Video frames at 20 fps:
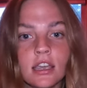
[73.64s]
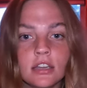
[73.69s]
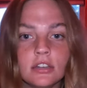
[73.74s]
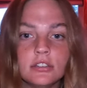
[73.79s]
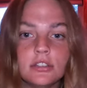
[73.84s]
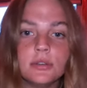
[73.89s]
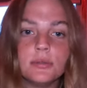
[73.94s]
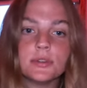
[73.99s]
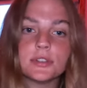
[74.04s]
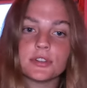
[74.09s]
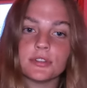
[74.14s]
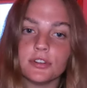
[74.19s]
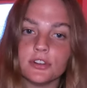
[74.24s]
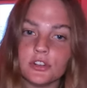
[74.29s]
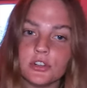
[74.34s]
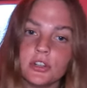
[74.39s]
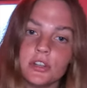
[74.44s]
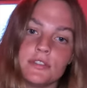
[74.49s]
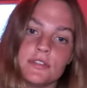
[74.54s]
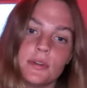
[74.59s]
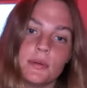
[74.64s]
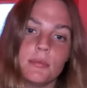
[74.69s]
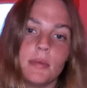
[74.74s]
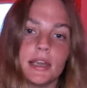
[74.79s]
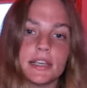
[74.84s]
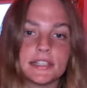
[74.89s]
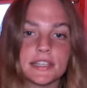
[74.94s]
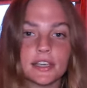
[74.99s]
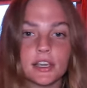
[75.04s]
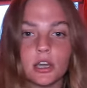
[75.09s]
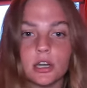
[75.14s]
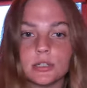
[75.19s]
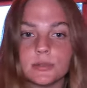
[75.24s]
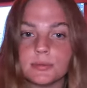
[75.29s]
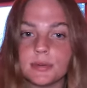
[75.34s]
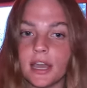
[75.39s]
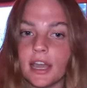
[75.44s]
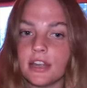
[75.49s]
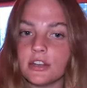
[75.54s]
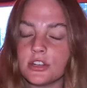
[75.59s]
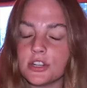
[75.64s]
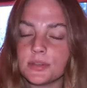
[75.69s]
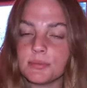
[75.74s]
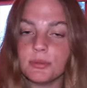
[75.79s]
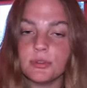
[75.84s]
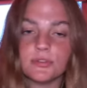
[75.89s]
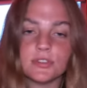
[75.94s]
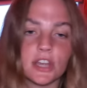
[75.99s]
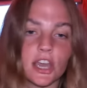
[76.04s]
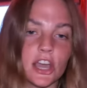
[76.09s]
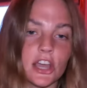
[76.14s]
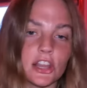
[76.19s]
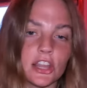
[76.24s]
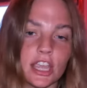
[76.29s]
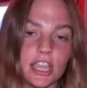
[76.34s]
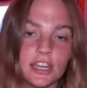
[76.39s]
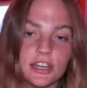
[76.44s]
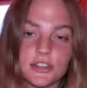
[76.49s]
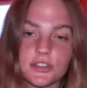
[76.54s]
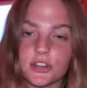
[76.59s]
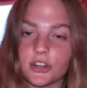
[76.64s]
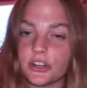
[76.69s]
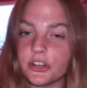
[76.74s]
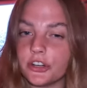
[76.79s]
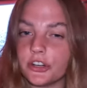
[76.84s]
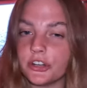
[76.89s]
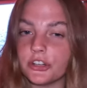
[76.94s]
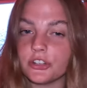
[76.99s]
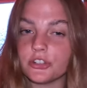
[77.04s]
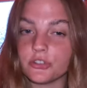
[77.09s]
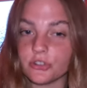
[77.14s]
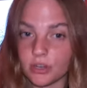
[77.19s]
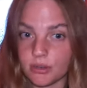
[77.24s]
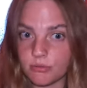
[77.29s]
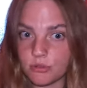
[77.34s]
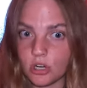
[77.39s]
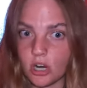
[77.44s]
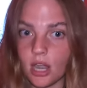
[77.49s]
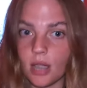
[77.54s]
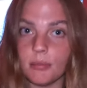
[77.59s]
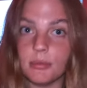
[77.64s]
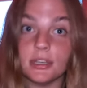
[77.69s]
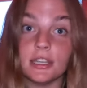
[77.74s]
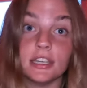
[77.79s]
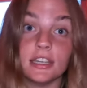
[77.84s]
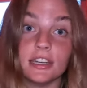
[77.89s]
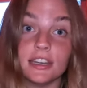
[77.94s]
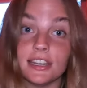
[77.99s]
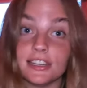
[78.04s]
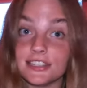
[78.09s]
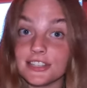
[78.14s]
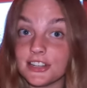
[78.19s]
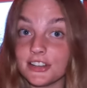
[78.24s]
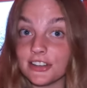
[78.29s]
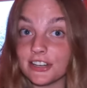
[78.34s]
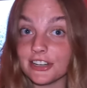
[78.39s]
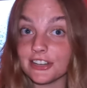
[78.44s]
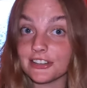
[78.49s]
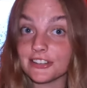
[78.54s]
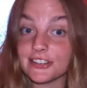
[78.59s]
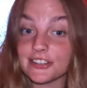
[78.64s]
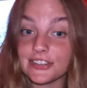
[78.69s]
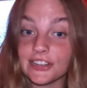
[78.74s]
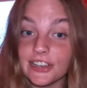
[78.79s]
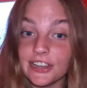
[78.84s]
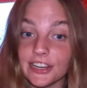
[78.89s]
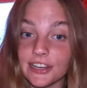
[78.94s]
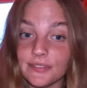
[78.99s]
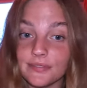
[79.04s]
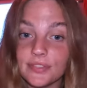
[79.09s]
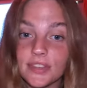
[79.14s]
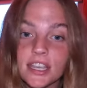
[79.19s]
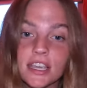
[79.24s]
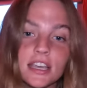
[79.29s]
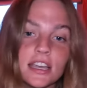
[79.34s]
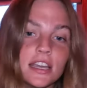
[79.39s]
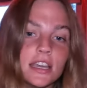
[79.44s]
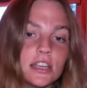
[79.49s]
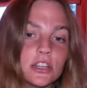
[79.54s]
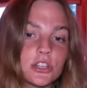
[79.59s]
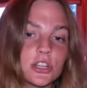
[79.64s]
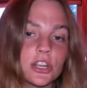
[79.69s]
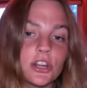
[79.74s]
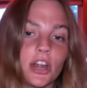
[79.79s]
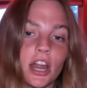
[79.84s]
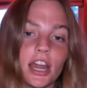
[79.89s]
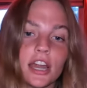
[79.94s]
Hilda was originally from Mexico, but had just moved to LA to start her dream job in interior design. She